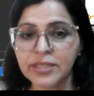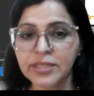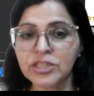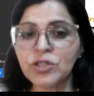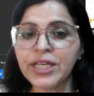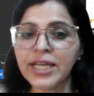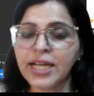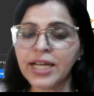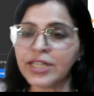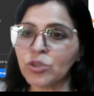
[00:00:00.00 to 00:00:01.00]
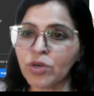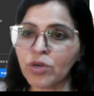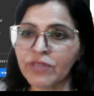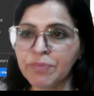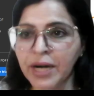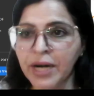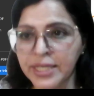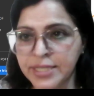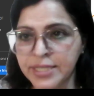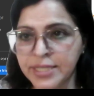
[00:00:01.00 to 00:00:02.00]
3 electron will
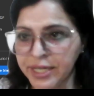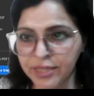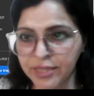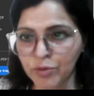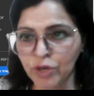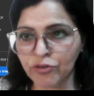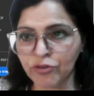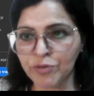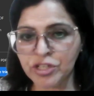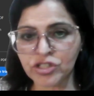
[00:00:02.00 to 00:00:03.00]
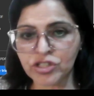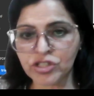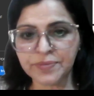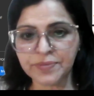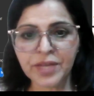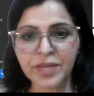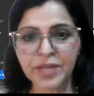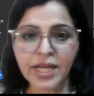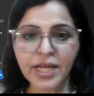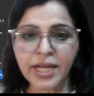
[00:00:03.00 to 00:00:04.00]
participate in bond formation.
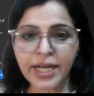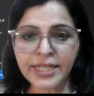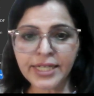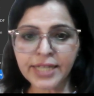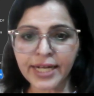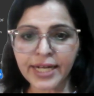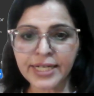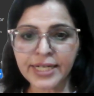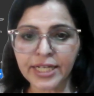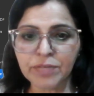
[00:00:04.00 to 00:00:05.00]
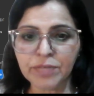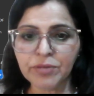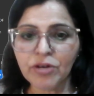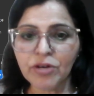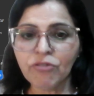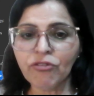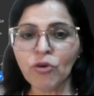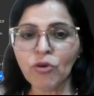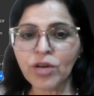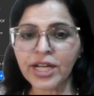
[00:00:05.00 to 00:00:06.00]
In titanium,
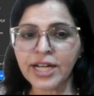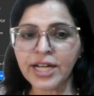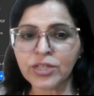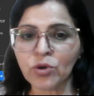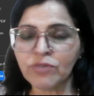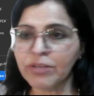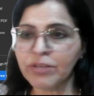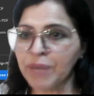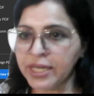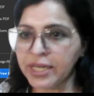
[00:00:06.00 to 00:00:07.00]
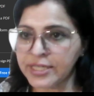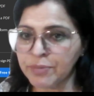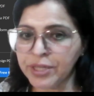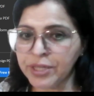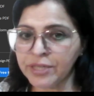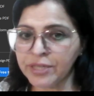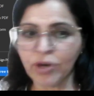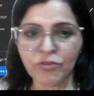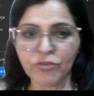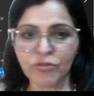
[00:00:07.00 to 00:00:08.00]
4 electron will participate in bond
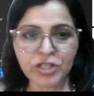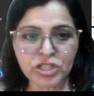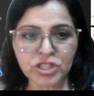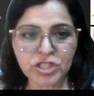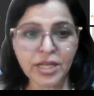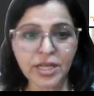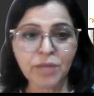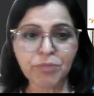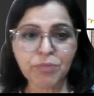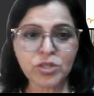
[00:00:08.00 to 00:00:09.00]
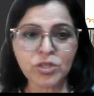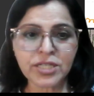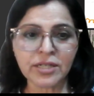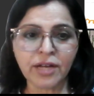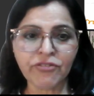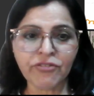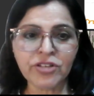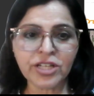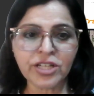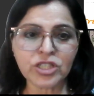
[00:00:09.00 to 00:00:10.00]
formation because the
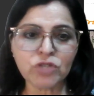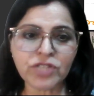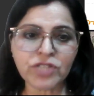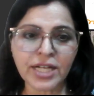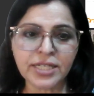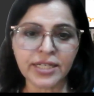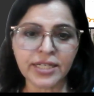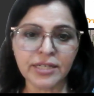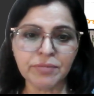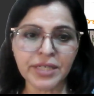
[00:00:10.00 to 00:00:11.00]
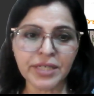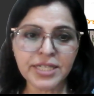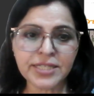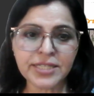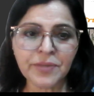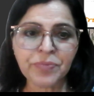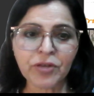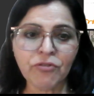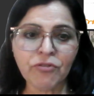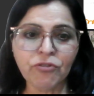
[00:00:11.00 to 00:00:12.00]
configuration of titanium is
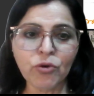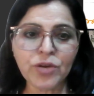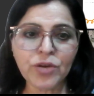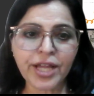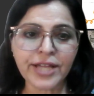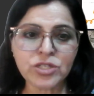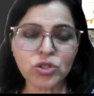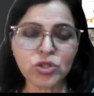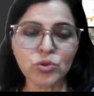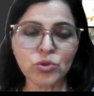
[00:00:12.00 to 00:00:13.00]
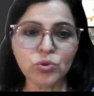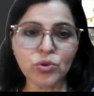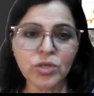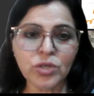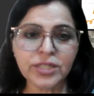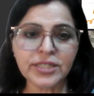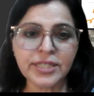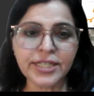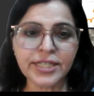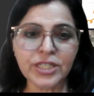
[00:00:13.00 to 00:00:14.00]
4s2,
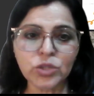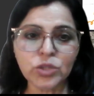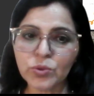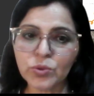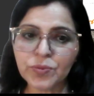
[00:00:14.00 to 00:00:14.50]
3D2,